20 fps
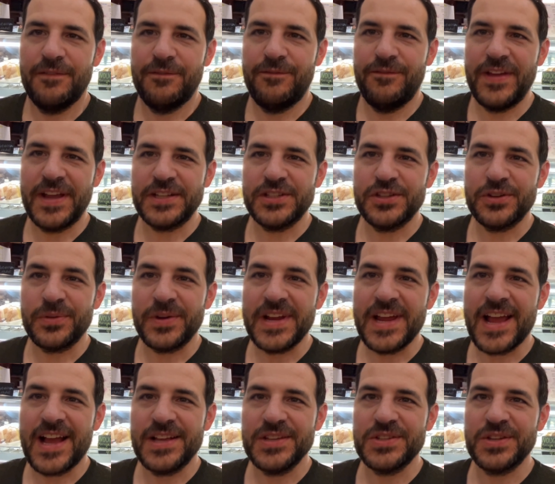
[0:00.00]

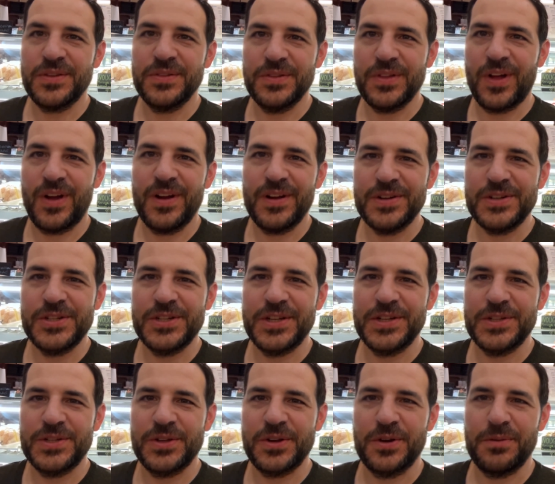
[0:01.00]
Victory has a large
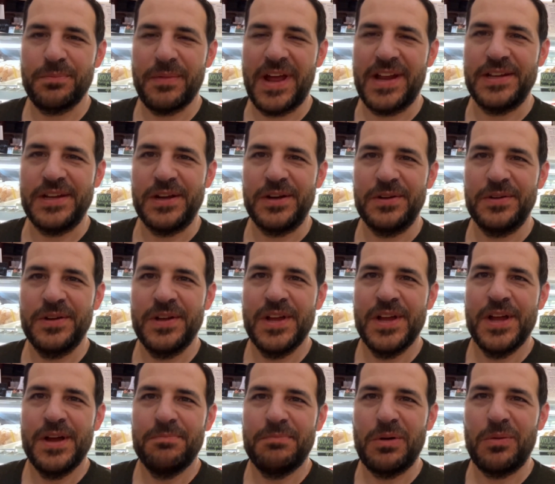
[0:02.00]
dessert menu,
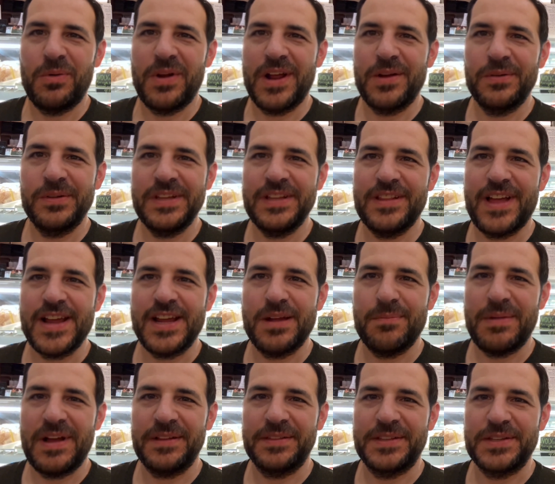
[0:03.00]
but what I really like
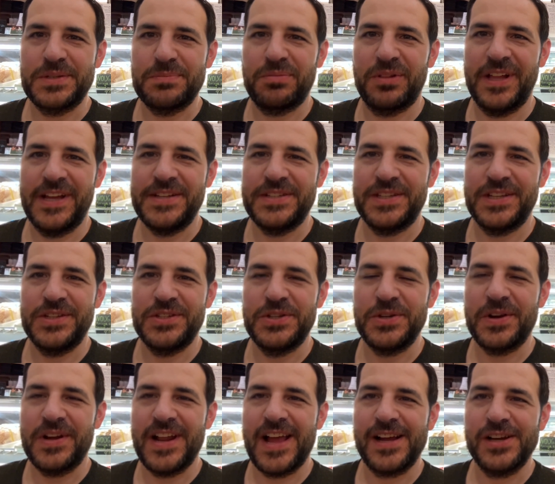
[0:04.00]
about this place is
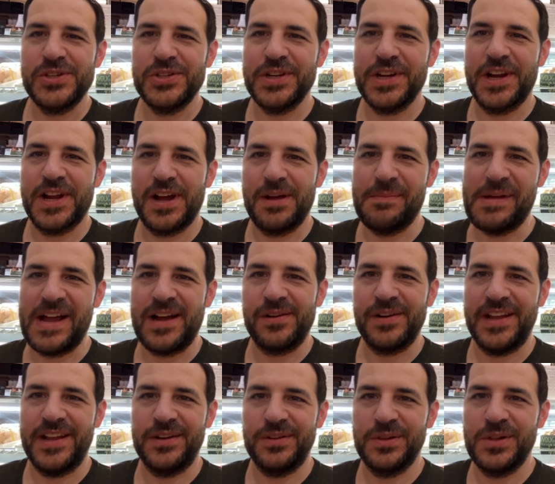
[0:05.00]
you could actually come
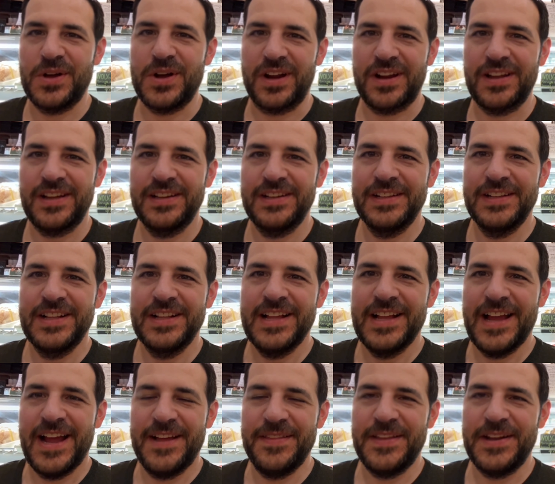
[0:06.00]
out and look
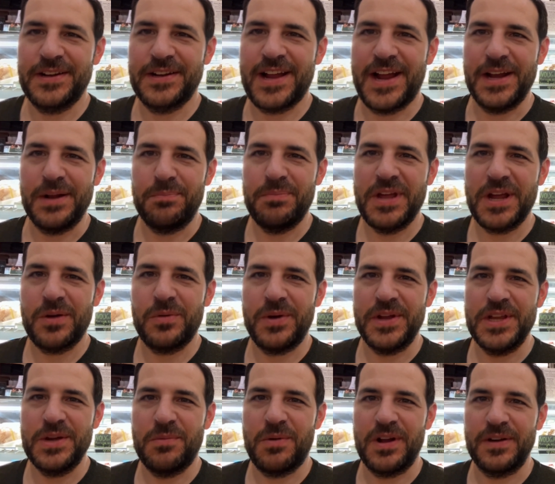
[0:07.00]
and then kind of pick
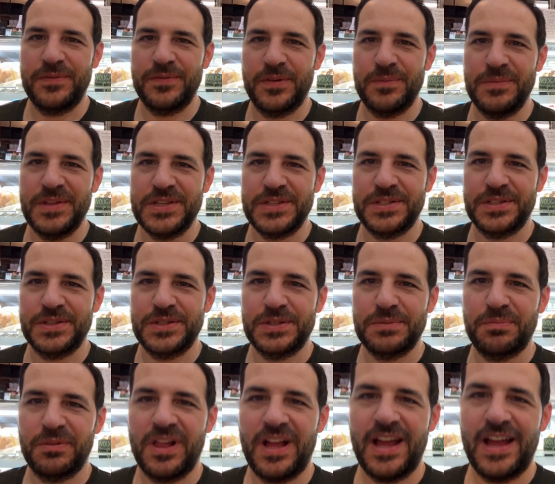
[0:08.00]
what you want from this
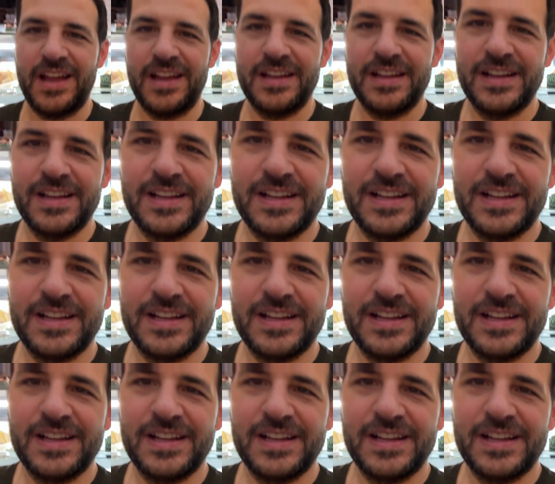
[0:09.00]
display.